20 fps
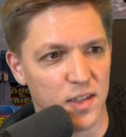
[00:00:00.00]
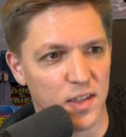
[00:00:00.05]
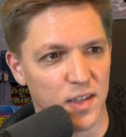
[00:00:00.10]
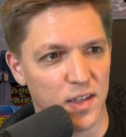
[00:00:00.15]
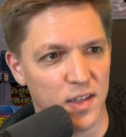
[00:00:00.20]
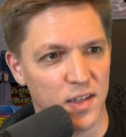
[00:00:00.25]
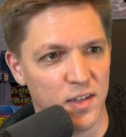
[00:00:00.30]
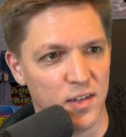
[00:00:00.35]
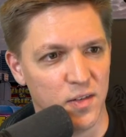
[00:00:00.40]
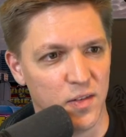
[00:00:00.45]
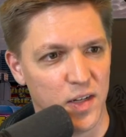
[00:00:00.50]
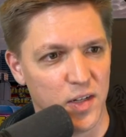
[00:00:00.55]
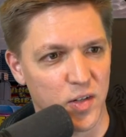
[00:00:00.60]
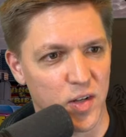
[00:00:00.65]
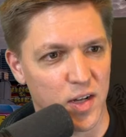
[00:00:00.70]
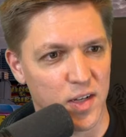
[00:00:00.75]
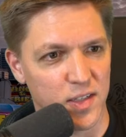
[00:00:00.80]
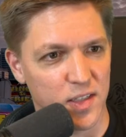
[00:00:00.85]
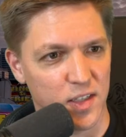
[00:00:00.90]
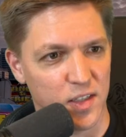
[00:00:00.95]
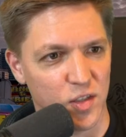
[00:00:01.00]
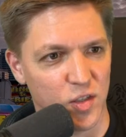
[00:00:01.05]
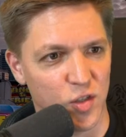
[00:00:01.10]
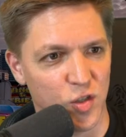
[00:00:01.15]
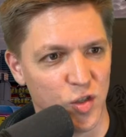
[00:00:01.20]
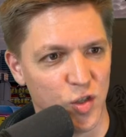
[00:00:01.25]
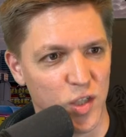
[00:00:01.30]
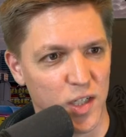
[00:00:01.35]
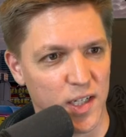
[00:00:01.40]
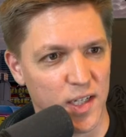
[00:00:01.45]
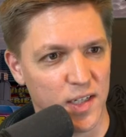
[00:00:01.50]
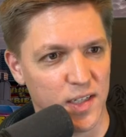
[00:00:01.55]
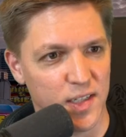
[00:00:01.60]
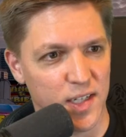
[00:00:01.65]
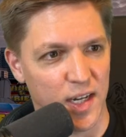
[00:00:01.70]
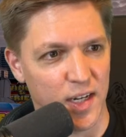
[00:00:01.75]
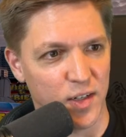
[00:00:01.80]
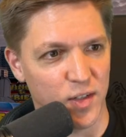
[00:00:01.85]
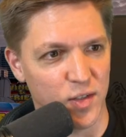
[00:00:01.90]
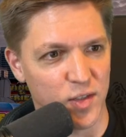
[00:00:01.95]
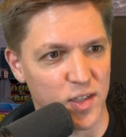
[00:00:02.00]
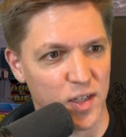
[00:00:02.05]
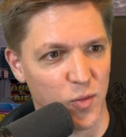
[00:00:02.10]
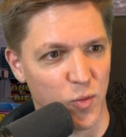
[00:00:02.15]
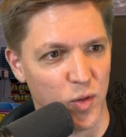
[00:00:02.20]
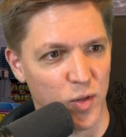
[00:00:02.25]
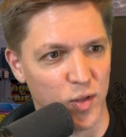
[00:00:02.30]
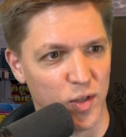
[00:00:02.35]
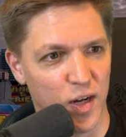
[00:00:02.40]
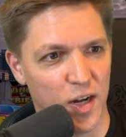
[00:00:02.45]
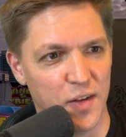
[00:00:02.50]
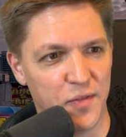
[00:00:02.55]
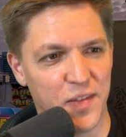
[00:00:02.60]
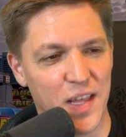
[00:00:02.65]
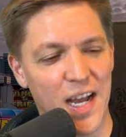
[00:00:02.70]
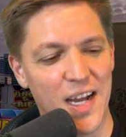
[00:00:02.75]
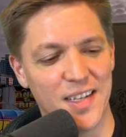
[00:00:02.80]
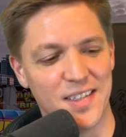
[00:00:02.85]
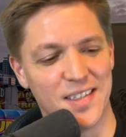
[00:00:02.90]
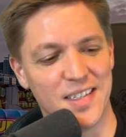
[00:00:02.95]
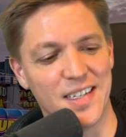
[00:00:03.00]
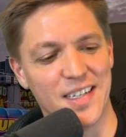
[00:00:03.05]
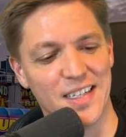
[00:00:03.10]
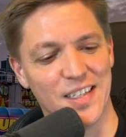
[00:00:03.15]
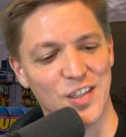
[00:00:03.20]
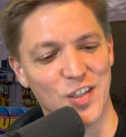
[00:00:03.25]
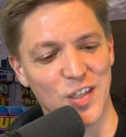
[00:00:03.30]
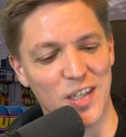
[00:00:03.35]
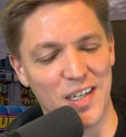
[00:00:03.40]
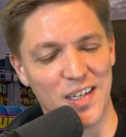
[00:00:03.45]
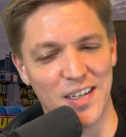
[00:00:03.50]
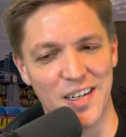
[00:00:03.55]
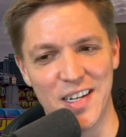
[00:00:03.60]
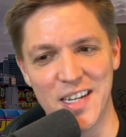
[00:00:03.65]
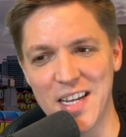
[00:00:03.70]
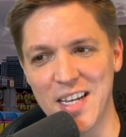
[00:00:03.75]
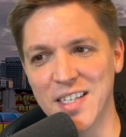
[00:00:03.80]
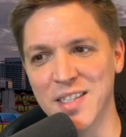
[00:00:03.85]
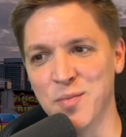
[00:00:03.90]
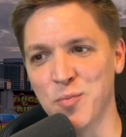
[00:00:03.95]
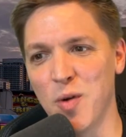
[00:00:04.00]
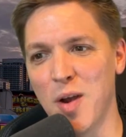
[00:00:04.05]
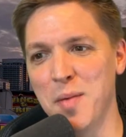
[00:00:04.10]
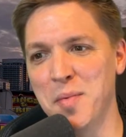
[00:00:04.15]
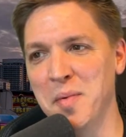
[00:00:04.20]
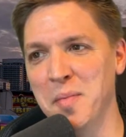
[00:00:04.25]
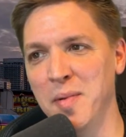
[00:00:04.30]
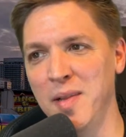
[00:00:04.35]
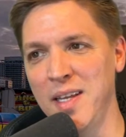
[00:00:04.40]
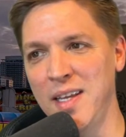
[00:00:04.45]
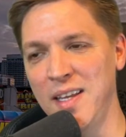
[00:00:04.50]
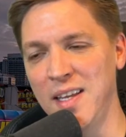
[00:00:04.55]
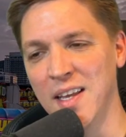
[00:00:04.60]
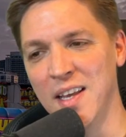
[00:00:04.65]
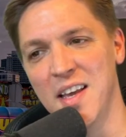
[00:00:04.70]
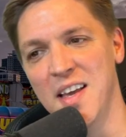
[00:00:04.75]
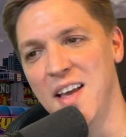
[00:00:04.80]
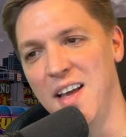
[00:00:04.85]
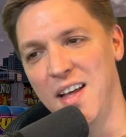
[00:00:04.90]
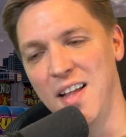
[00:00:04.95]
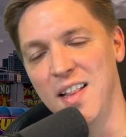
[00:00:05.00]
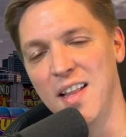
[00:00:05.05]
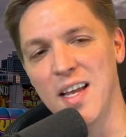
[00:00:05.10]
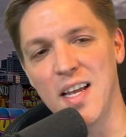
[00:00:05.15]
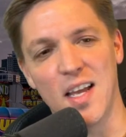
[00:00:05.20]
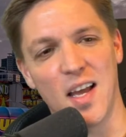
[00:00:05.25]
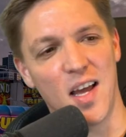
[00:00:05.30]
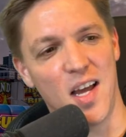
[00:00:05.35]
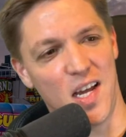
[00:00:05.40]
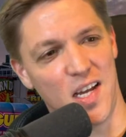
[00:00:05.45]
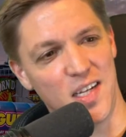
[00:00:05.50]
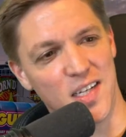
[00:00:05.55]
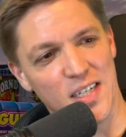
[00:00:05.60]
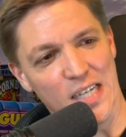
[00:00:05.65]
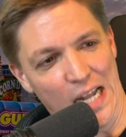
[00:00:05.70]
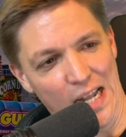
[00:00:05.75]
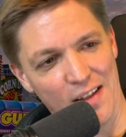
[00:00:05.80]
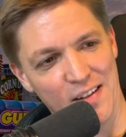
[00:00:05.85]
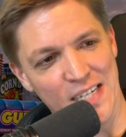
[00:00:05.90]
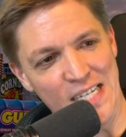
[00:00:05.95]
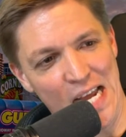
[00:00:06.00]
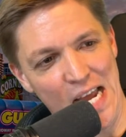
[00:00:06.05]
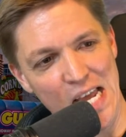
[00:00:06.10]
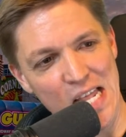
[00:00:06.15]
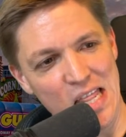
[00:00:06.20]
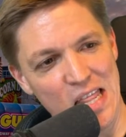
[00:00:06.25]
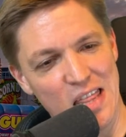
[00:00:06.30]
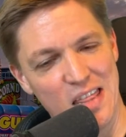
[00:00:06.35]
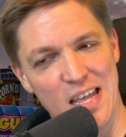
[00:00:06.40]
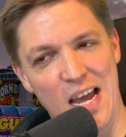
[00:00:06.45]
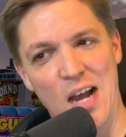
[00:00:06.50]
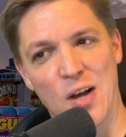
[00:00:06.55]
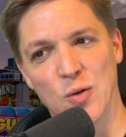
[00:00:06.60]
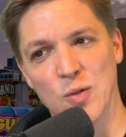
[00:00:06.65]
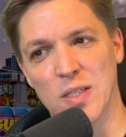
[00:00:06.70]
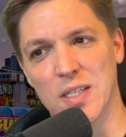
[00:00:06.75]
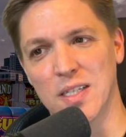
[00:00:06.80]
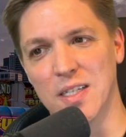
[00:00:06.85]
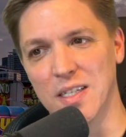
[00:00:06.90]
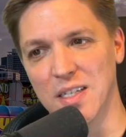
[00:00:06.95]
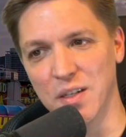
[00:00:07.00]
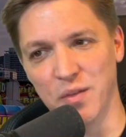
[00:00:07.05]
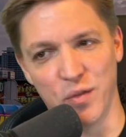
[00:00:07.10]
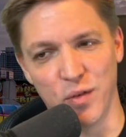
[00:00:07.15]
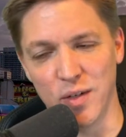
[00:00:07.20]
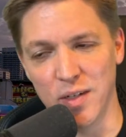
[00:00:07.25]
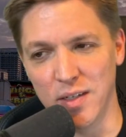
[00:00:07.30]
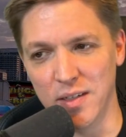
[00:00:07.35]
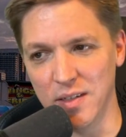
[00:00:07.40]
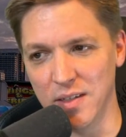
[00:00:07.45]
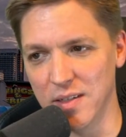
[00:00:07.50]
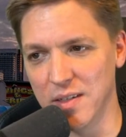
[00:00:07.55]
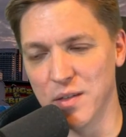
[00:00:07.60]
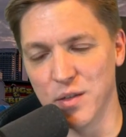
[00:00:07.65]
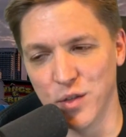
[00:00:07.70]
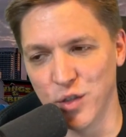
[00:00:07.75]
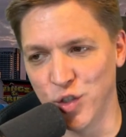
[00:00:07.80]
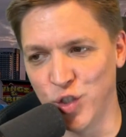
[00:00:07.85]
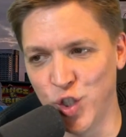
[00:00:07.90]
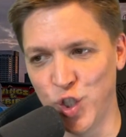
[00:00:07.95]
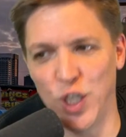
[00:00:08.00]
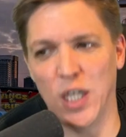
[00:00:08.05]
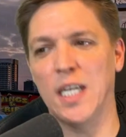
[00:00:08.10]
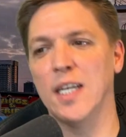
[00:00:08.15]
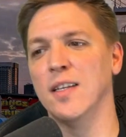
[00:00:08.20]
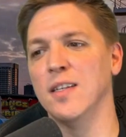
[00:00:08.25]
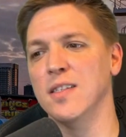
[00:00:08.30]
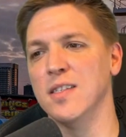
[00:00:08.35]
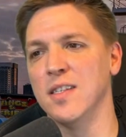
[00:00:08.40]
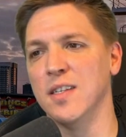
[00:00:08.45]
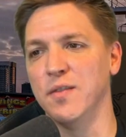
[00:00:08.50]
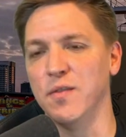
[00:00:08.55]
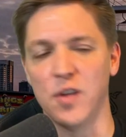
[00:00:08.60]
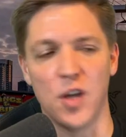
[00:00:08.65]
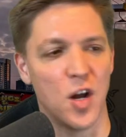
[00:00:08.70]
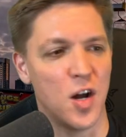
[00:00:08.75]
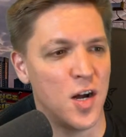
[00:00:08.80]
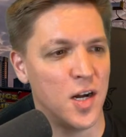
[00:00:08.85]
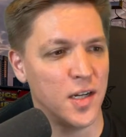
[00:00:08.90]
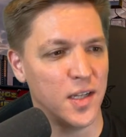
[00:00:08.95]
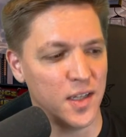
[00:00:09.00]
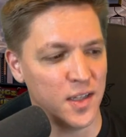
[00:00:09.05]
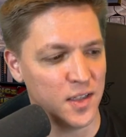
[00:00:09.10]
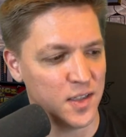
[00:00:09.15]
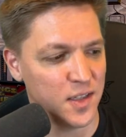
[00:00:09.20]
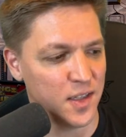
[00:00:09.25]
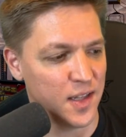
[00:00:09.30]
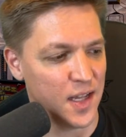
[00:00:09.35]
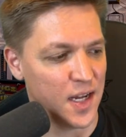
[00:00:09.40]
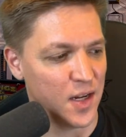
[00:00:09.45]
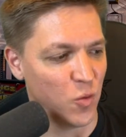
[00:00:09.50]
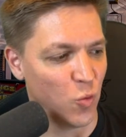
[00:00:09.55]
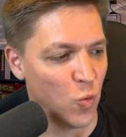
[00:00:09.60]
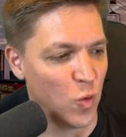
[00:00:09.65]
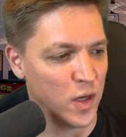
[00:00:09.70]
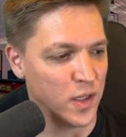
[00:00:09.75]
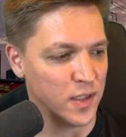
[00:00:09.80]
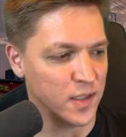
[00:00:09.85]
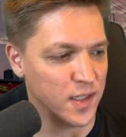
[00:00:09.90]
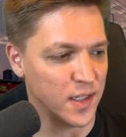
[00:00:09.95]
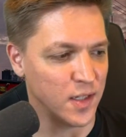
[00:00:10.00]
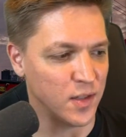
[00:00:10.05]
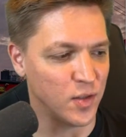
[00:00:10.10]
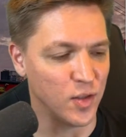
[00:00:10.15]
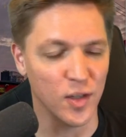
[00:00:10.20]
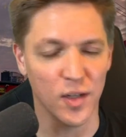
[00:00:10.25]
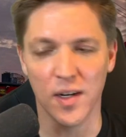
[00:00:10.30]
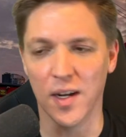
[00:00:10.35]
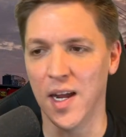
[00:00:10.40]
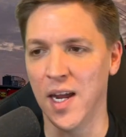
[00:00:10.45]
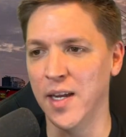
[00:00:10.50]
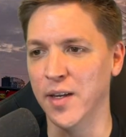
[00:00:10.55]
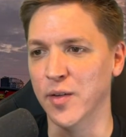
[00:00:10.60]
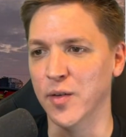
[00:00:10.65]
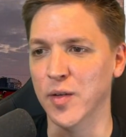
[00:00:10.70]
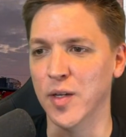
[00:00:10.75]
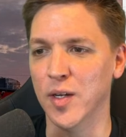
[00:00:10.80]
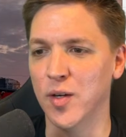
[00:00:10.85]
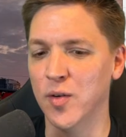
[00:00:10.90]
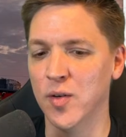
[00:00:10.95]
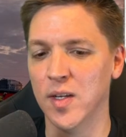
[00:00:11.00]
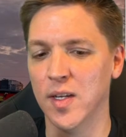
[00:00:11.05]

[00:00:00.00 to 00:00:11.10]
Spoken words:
Novell Costa's chicken tenders. I wonder if that's like a chicken nugget. It's probably like 10,000 different chickens have gone into that one tender. I don't know.